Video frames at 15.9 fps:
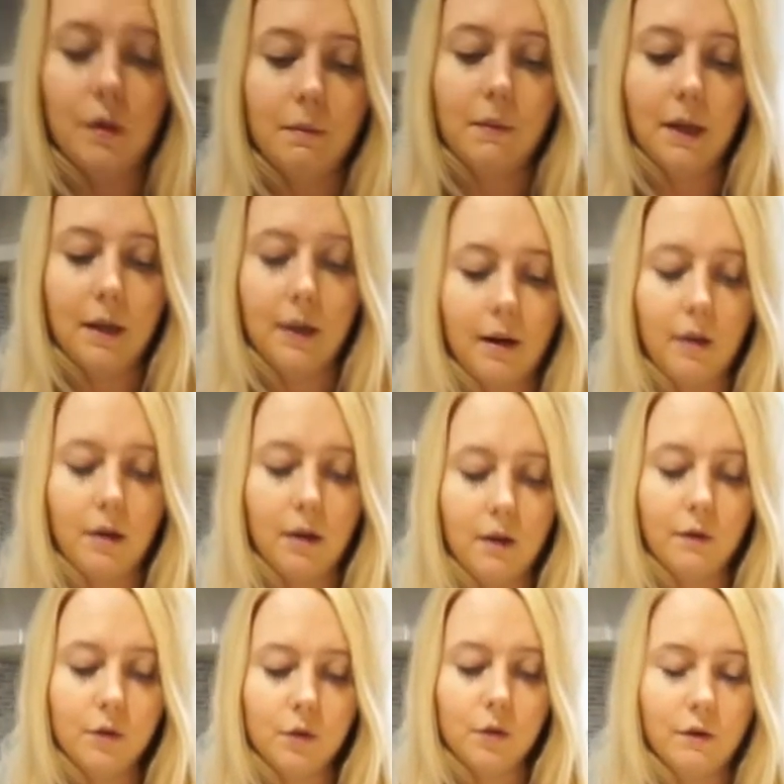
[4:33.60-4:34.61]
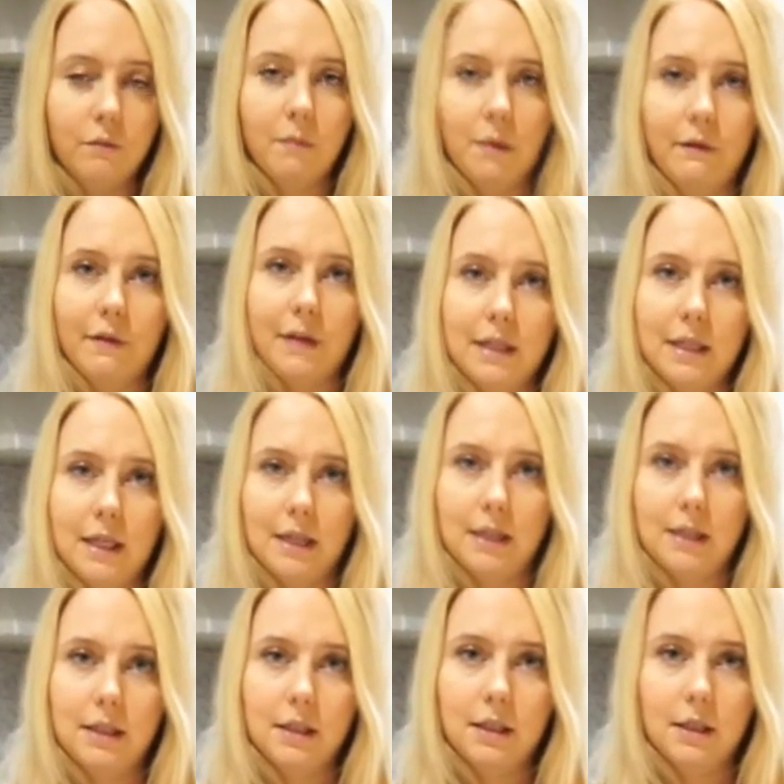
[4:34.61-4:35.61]
getting enough sort of my fatty
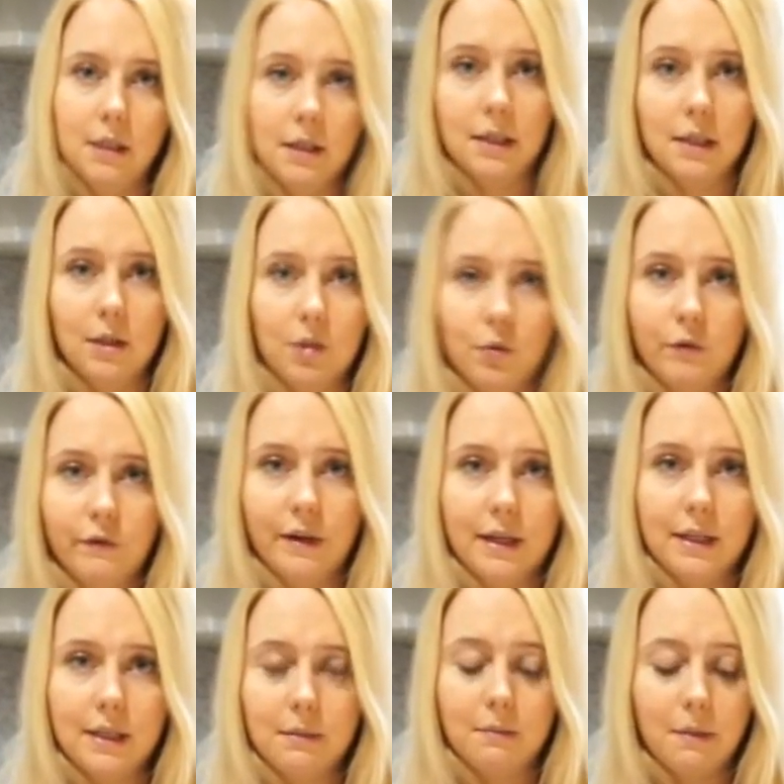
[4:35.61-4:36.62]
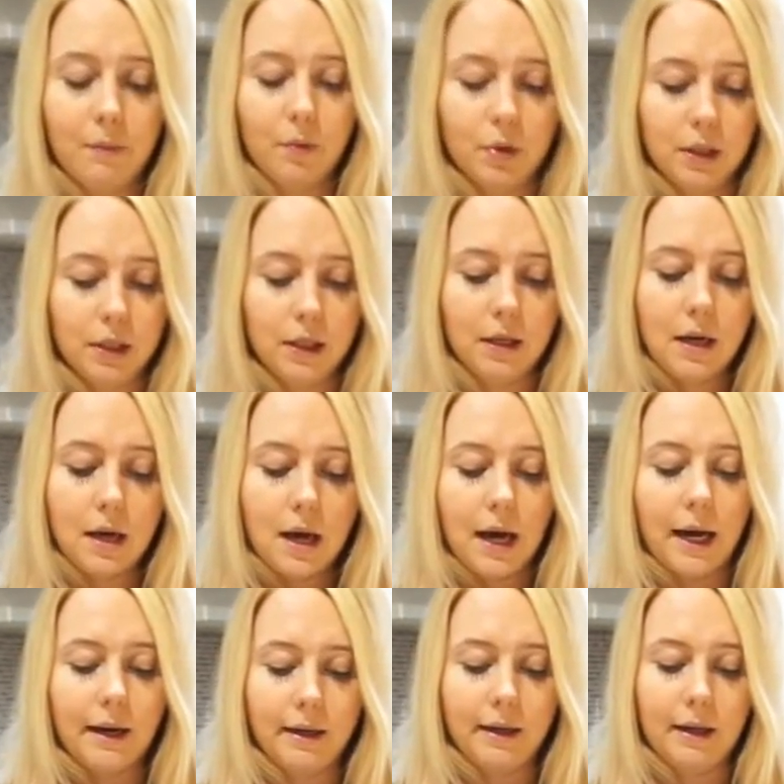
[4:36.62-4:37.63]
acids and essential fats in my body,
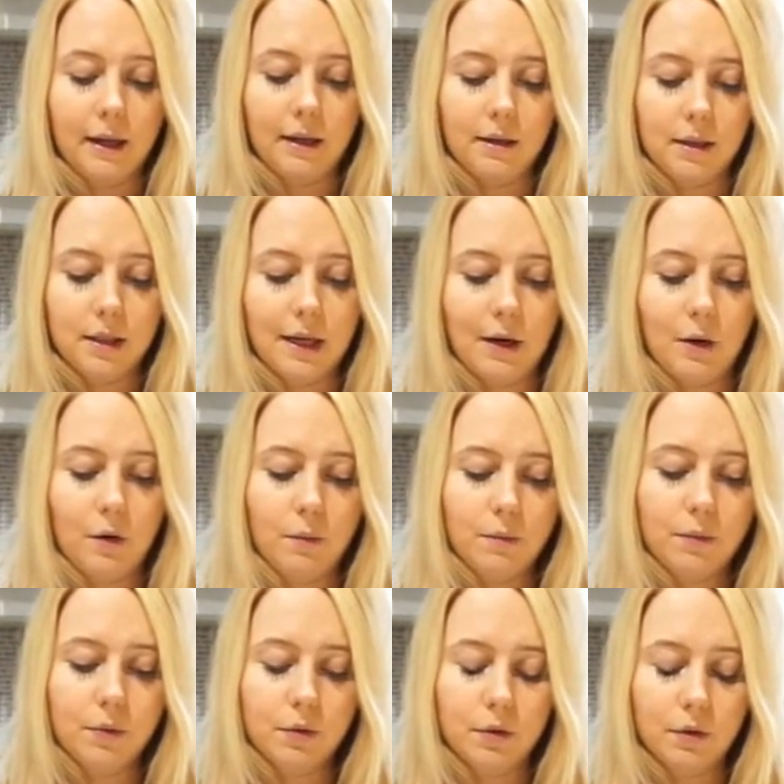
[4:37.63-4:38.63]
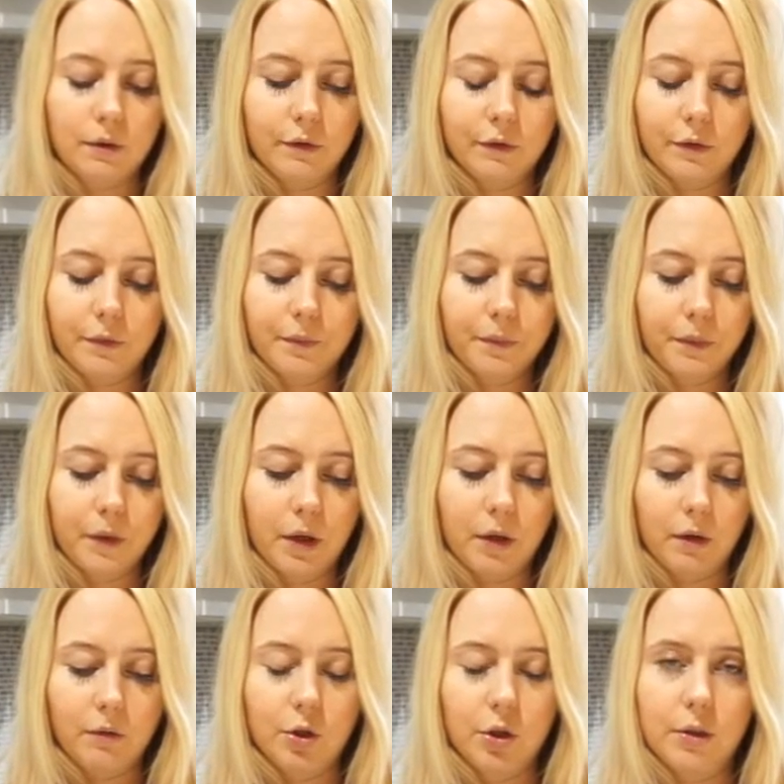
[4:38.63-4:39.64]
and again to help sort of
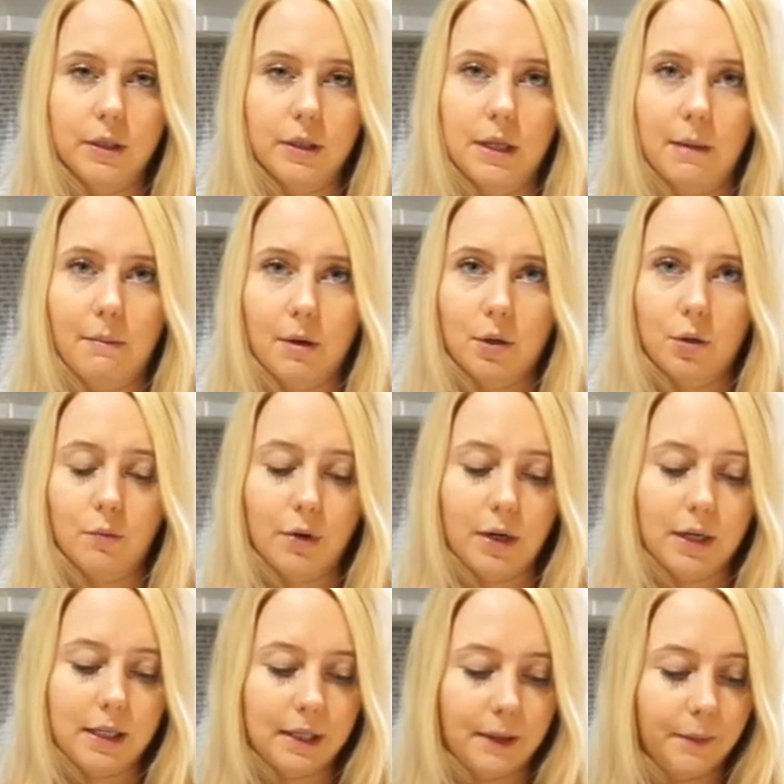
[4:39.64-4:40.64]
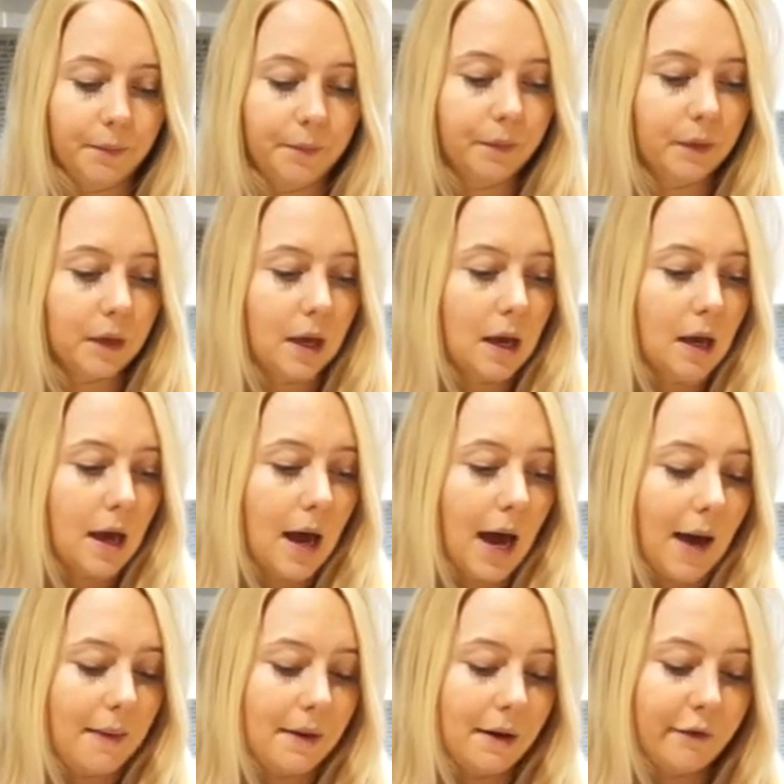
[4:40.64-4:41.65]
reduce any muscle breakdown.
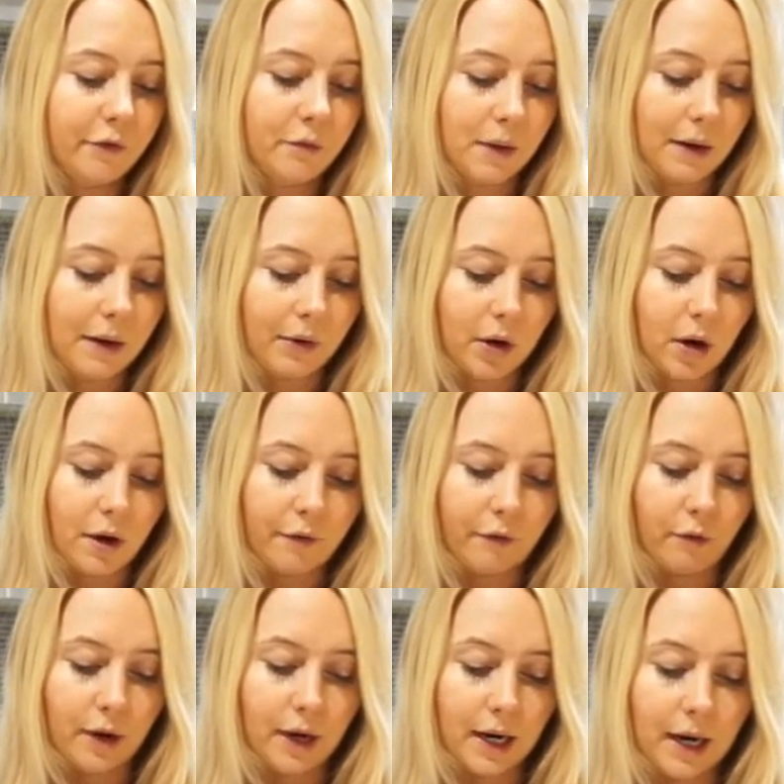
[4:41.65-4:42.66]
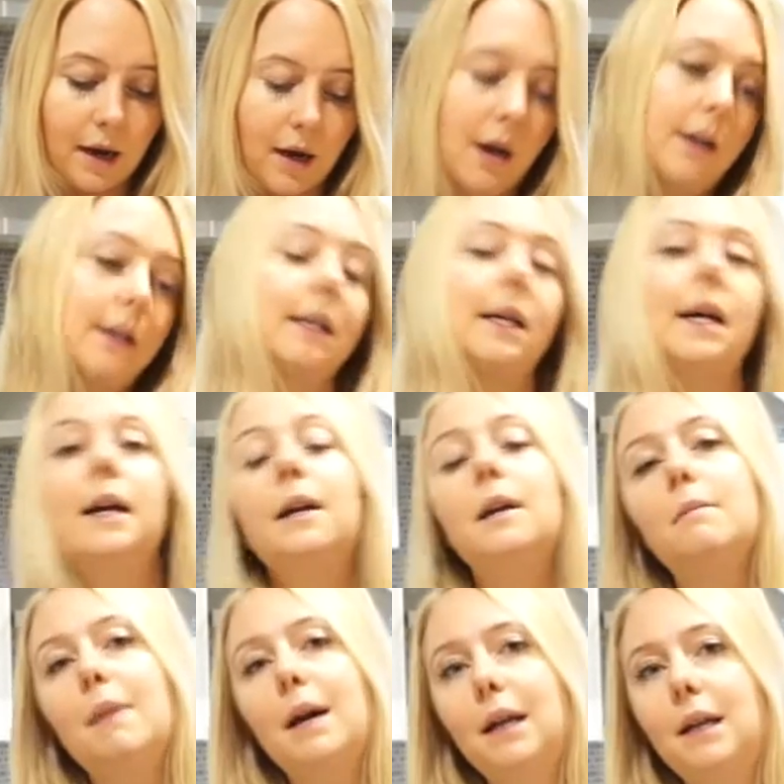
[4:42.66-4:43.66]
And then for my recovery, I
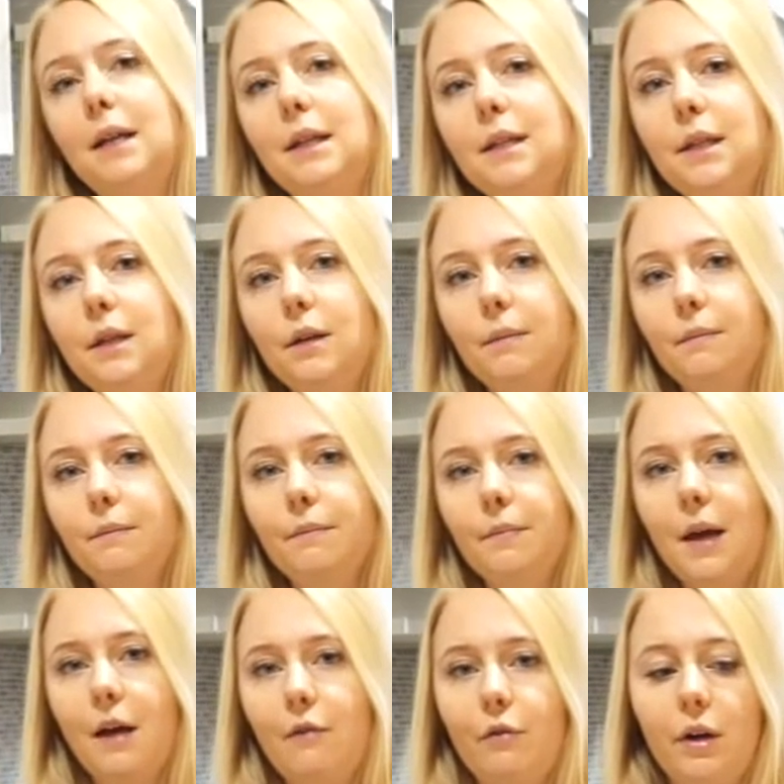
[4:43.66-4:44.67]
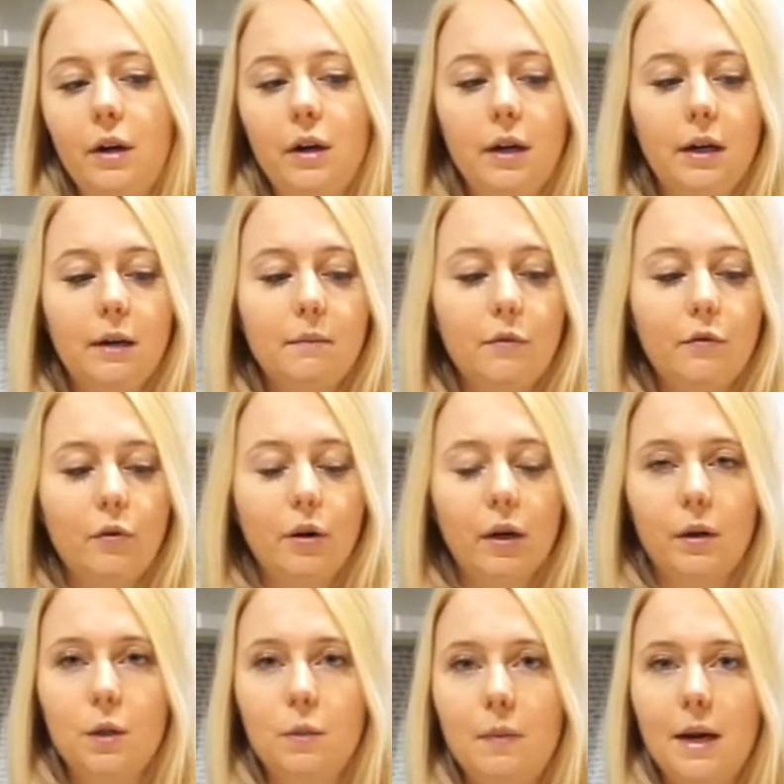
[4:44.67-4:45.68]
take magnesium every night before
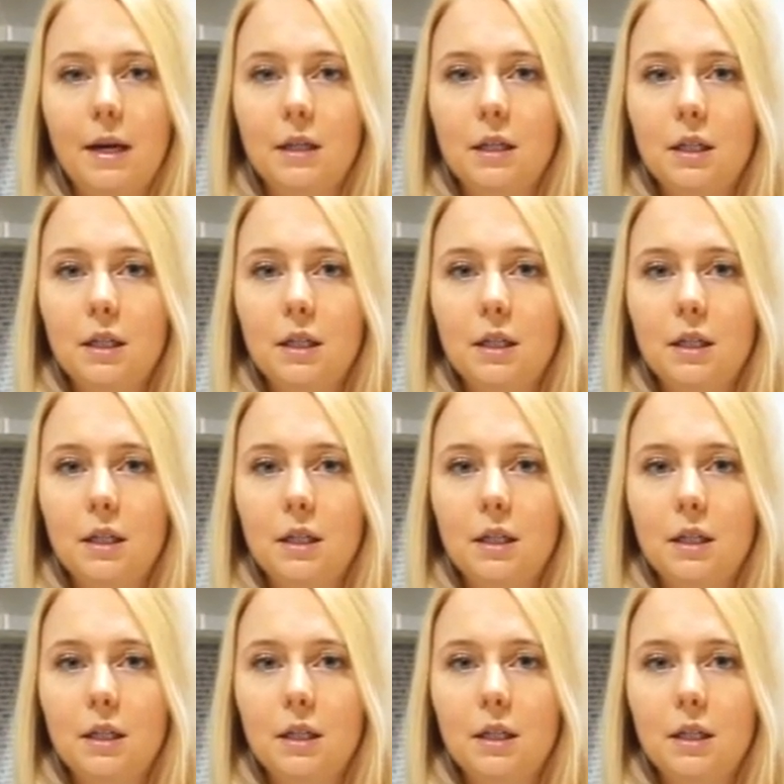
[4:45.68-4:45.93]
I go to bed,